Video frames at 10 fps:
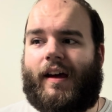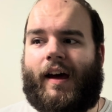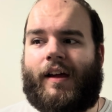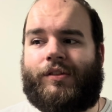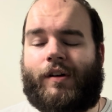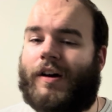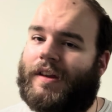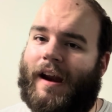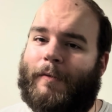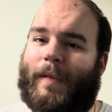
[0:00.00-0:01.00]
I thought
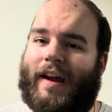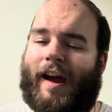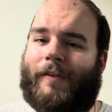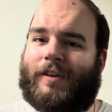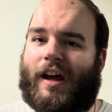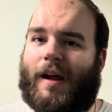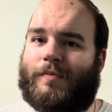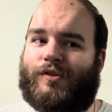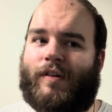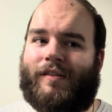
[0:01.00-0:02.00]
that I might have
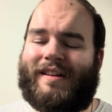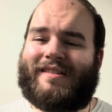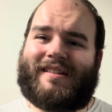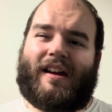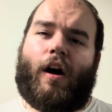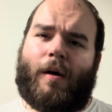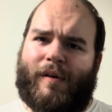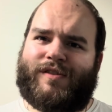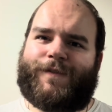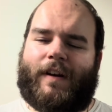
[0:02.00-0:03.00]
time to at least
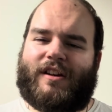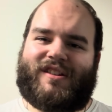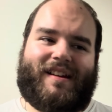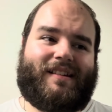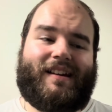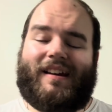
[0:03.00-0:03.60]
almost finish it.